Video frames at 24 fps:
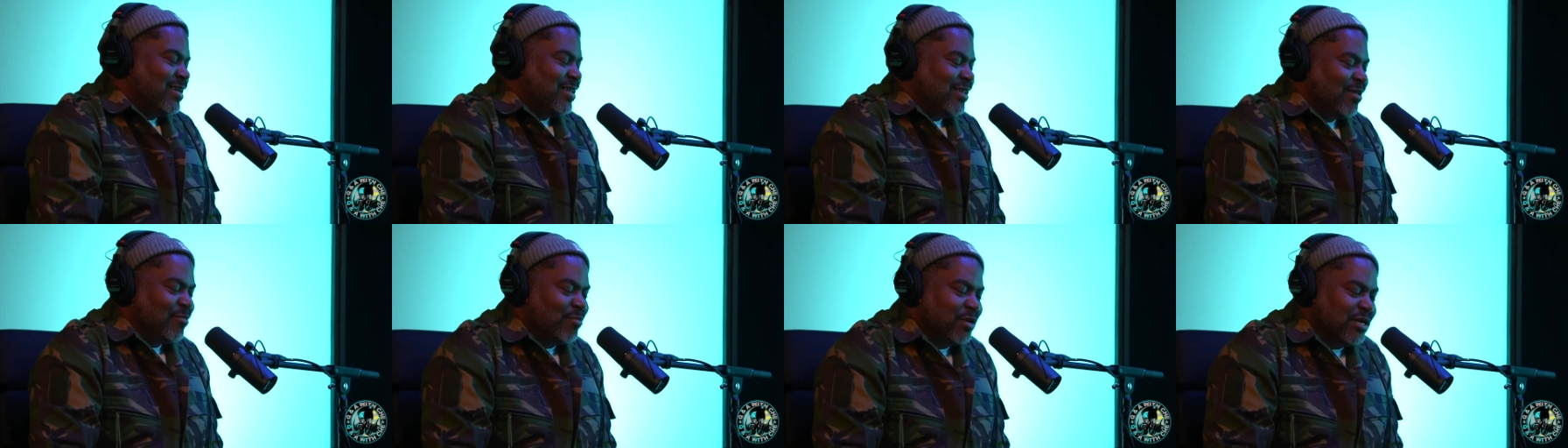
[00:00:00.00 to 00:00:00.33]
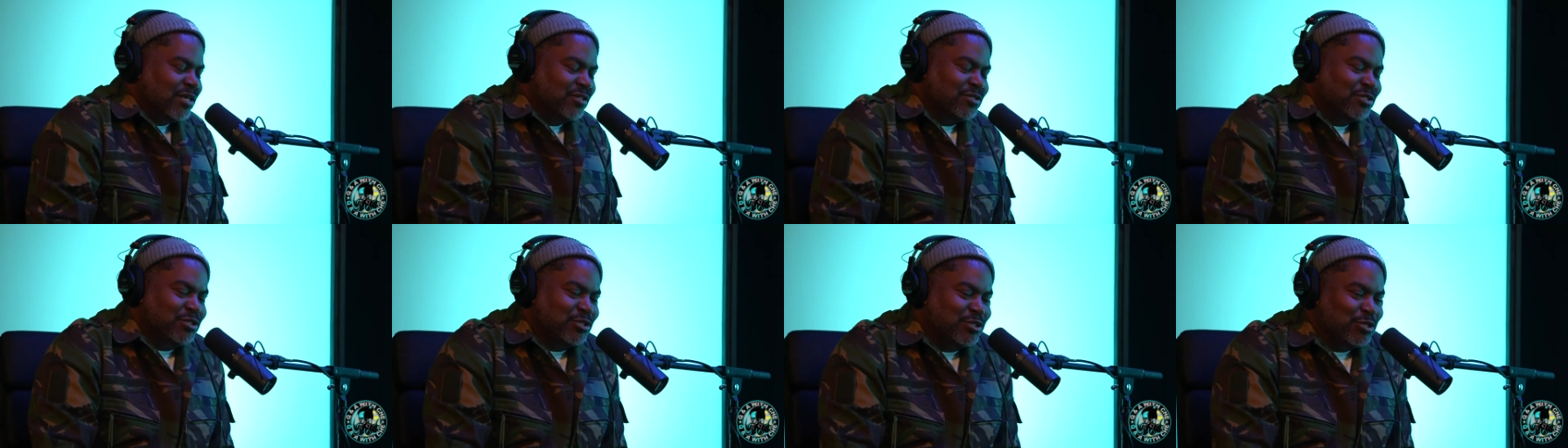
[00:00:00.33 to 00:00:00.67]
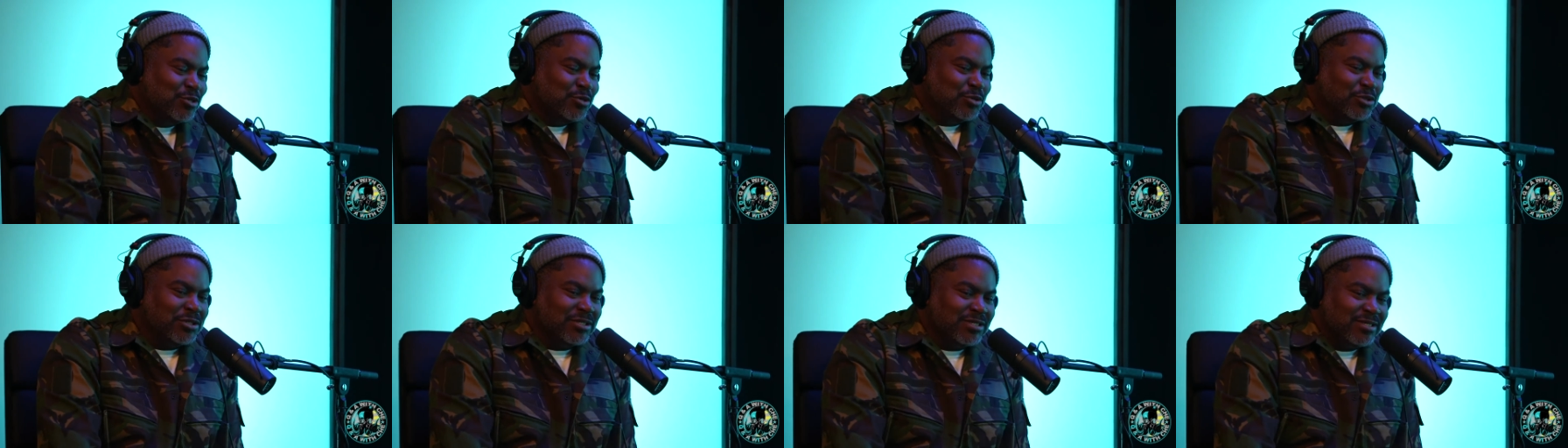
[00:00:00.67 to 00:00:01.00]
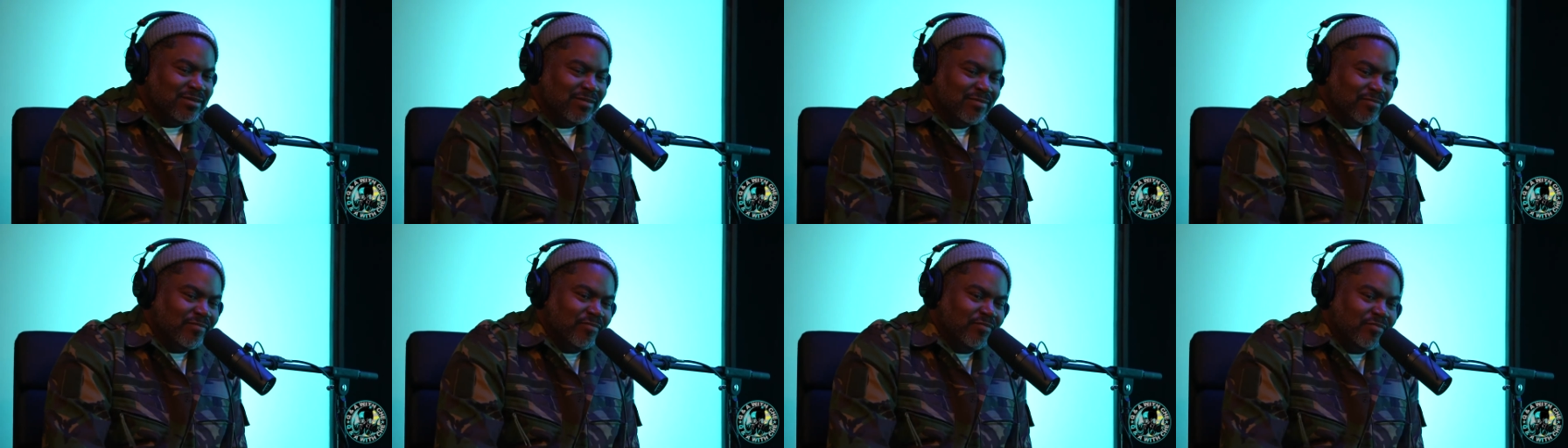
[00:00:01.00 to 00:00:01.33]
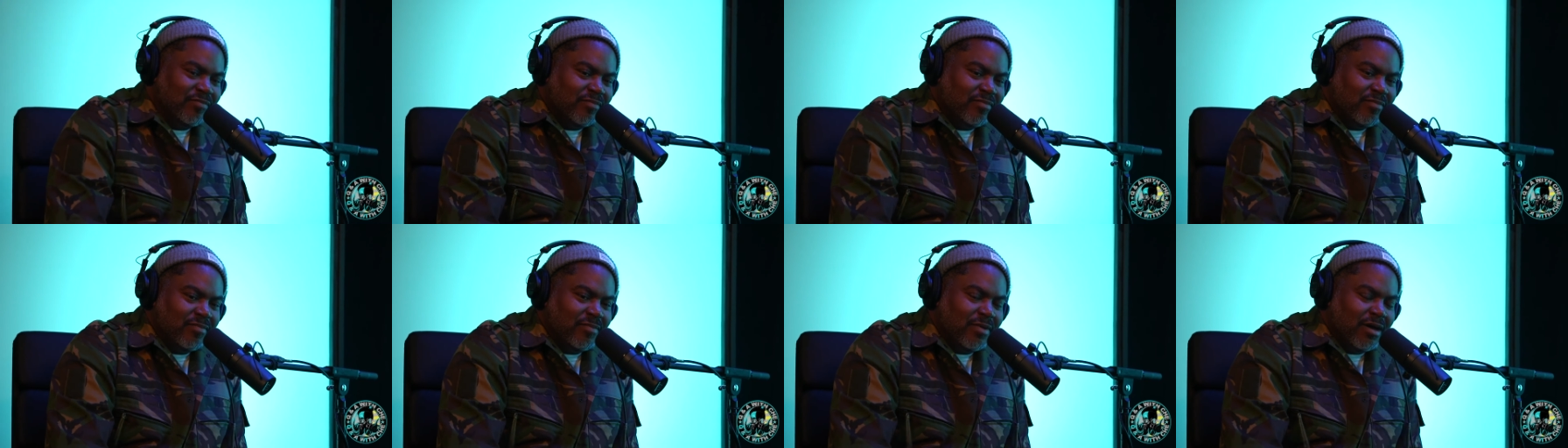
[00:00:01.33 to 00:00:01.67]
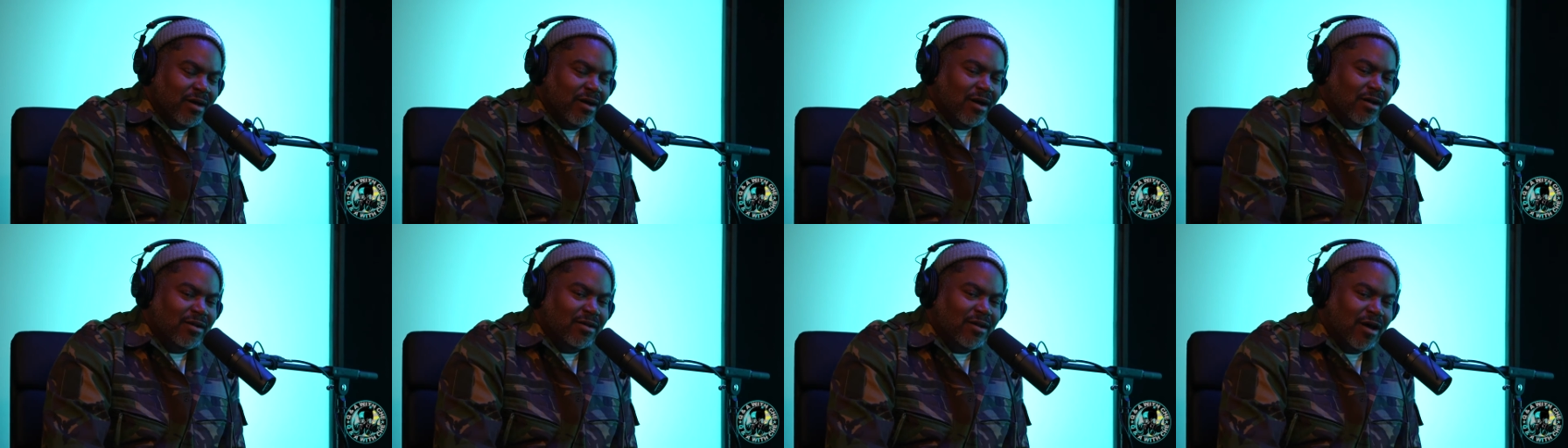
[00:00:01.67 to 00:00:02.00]
Let me introduce
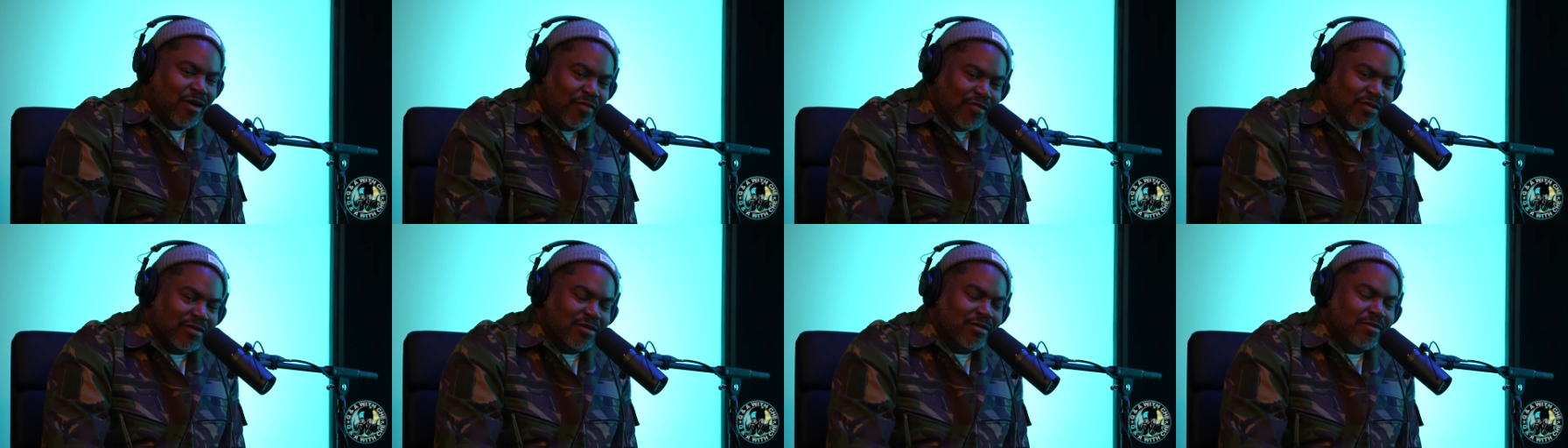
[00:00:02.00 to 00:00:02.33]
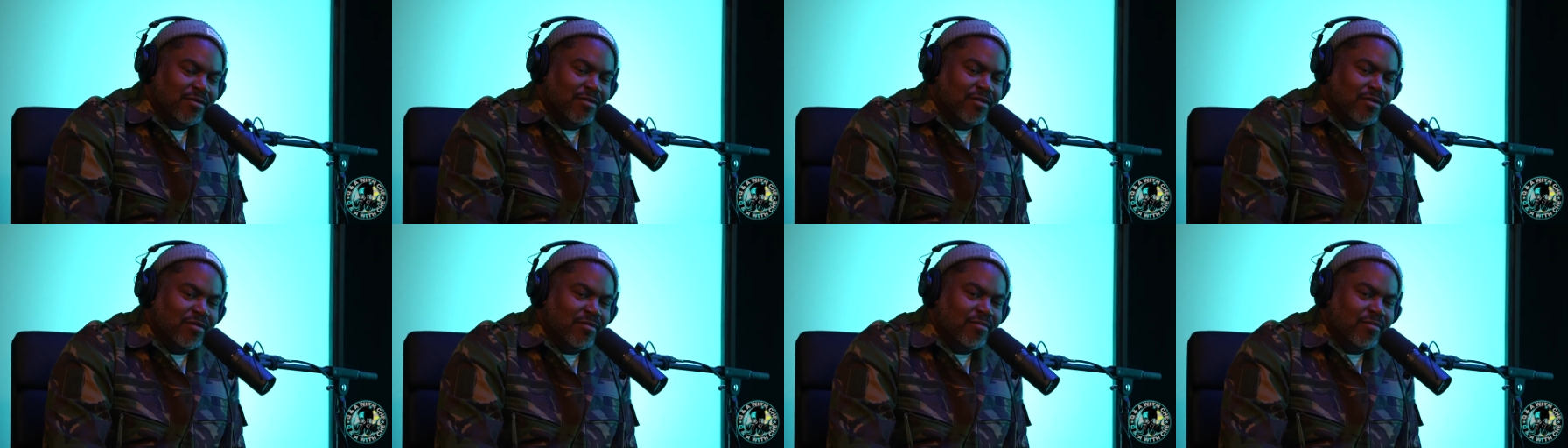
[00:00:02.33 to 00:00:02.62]
another